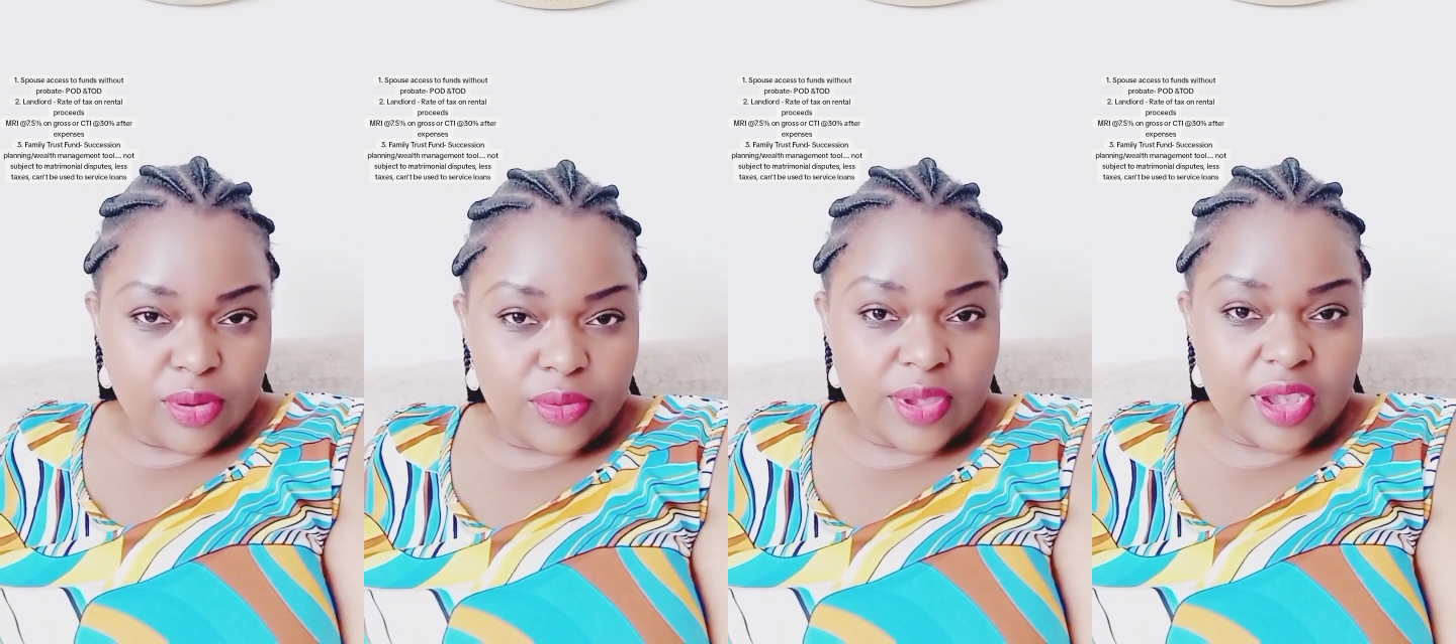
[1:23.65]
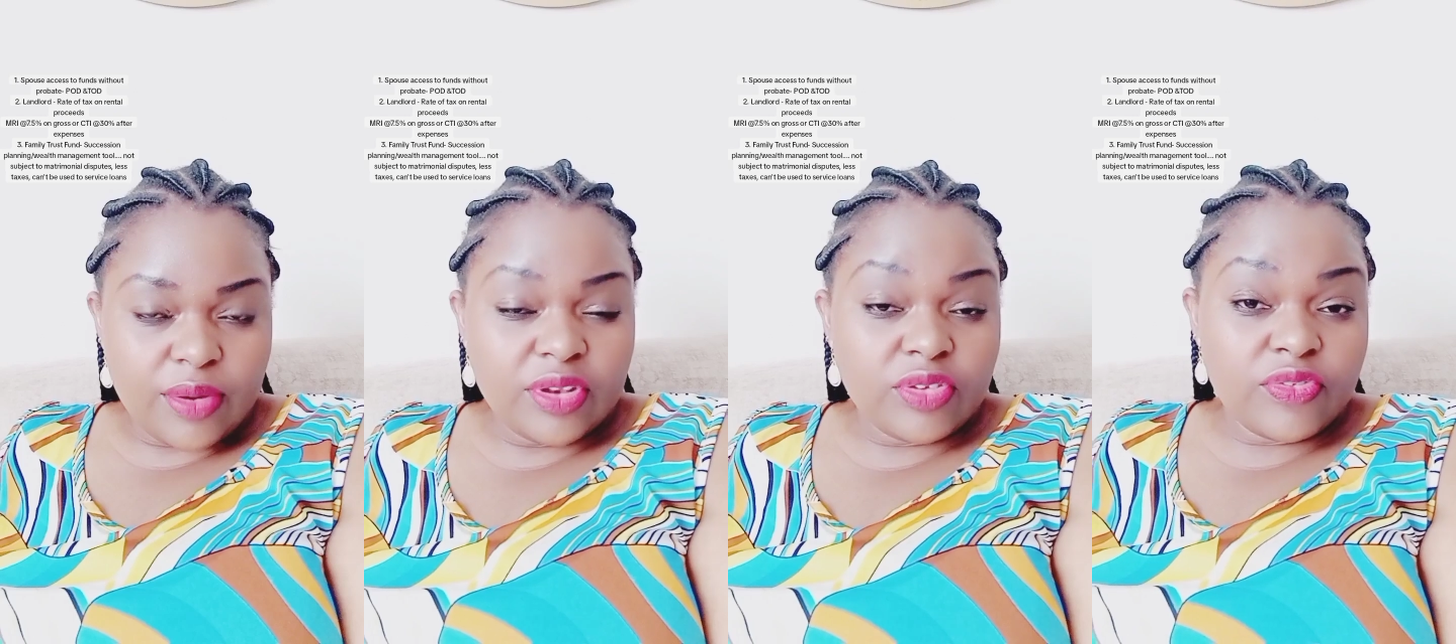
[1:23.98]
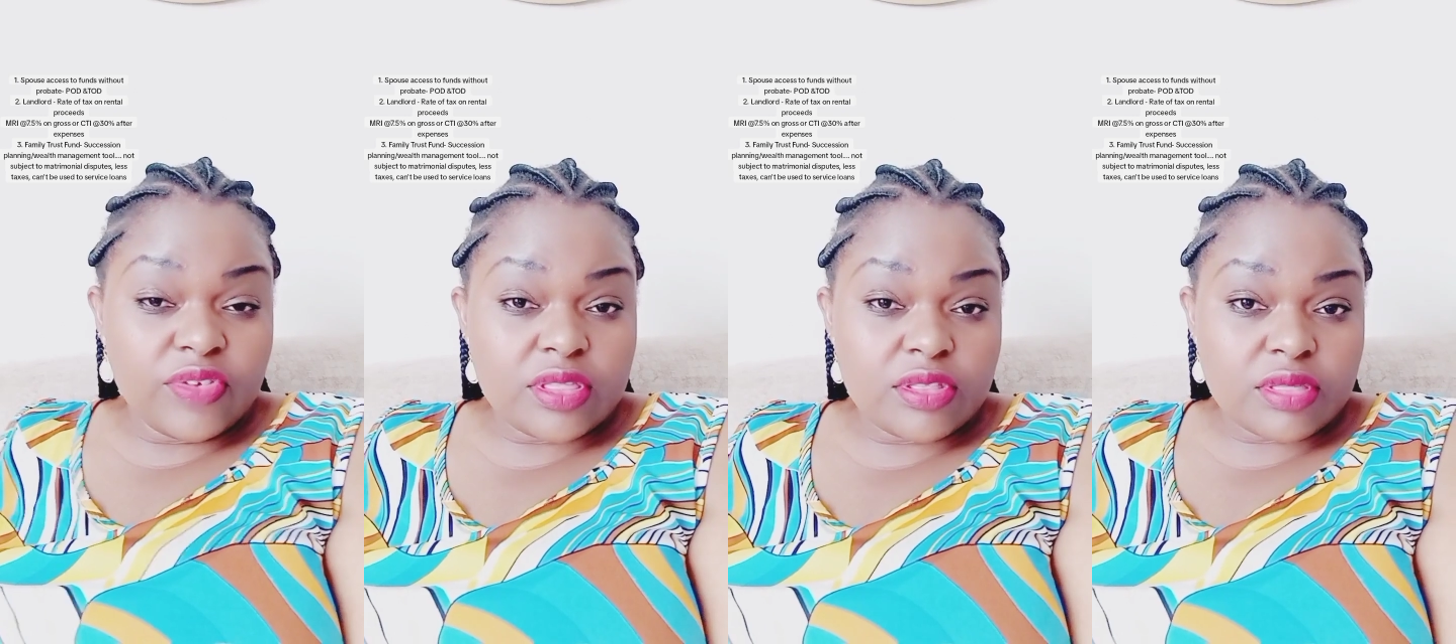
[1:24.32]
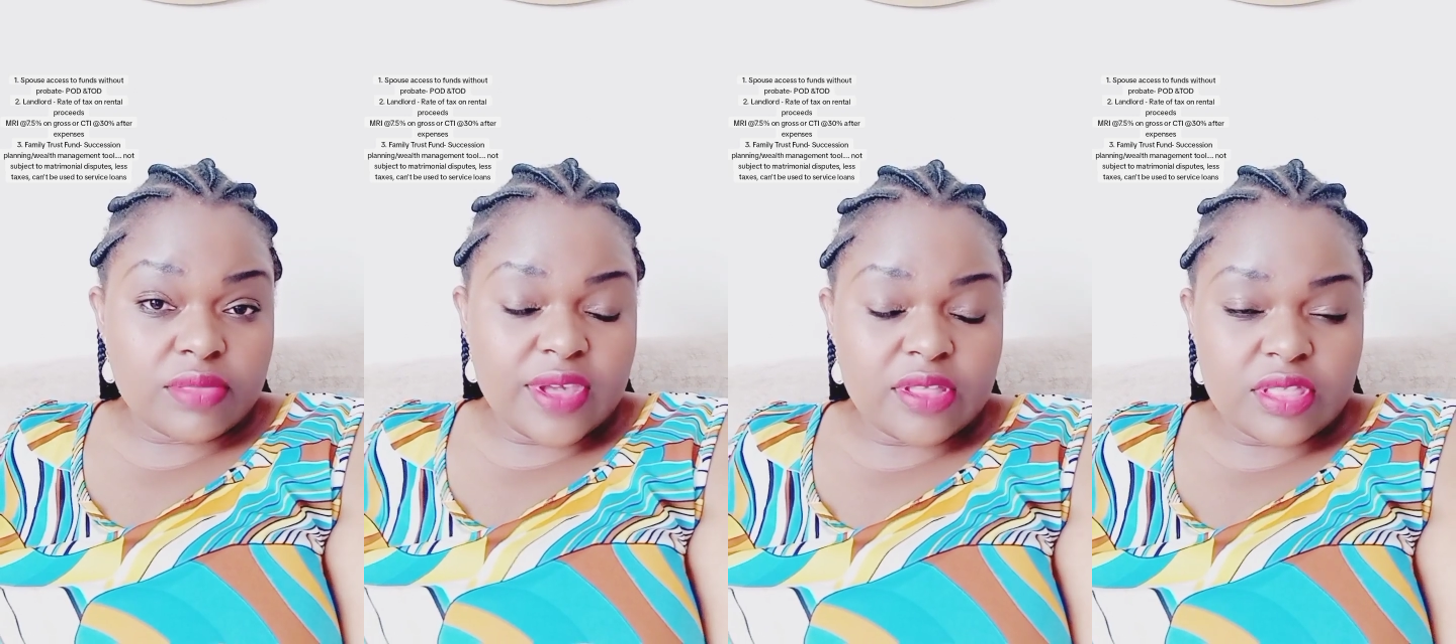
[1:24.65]
we are going to freeze your
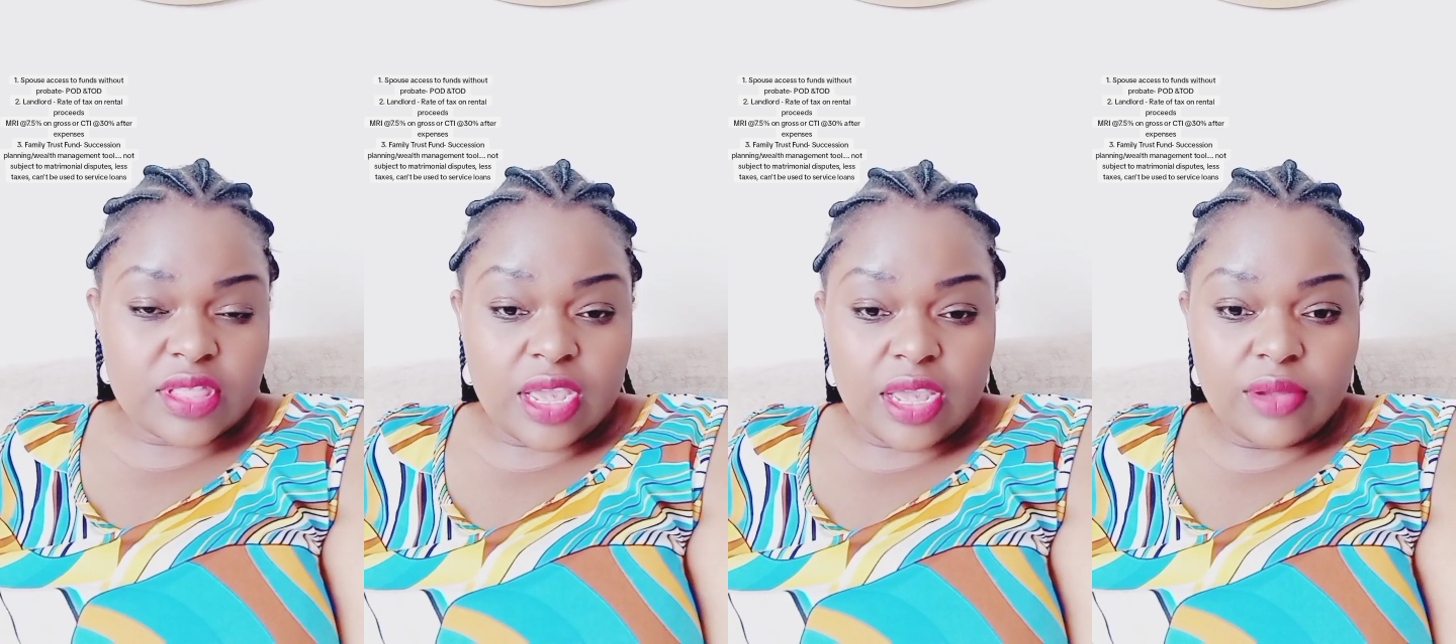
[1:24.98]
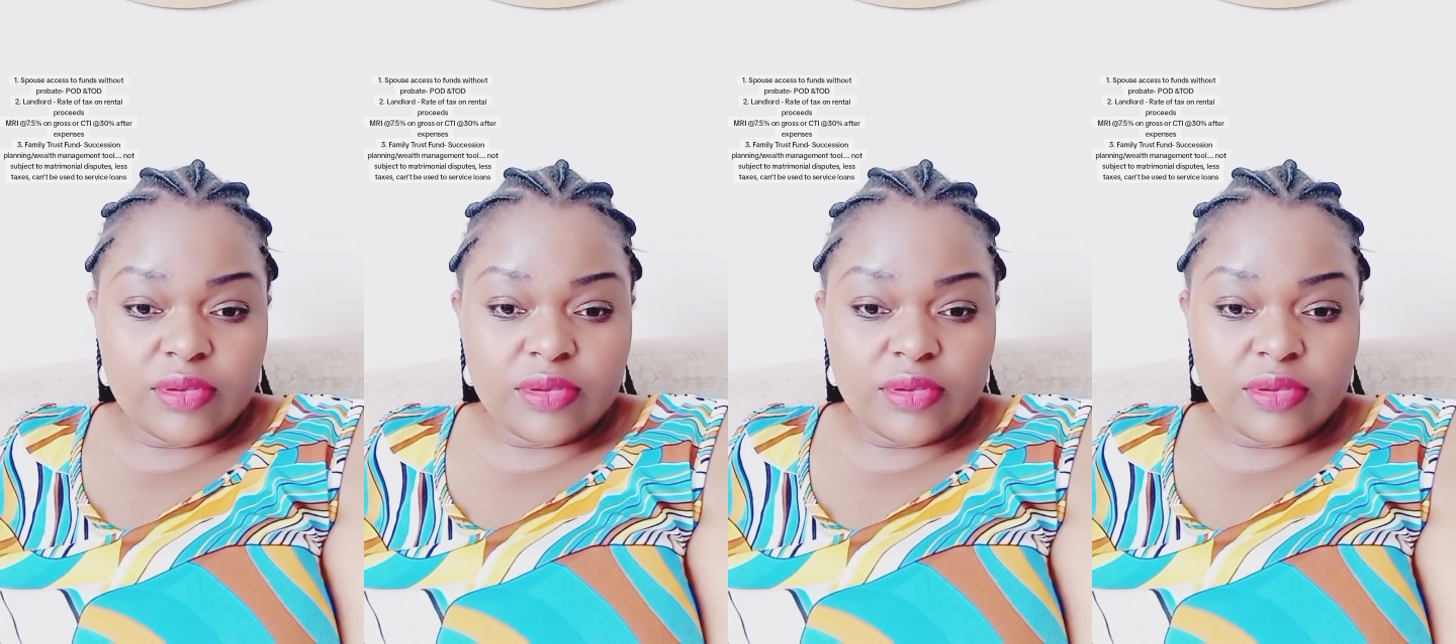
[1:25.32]
spouse's account,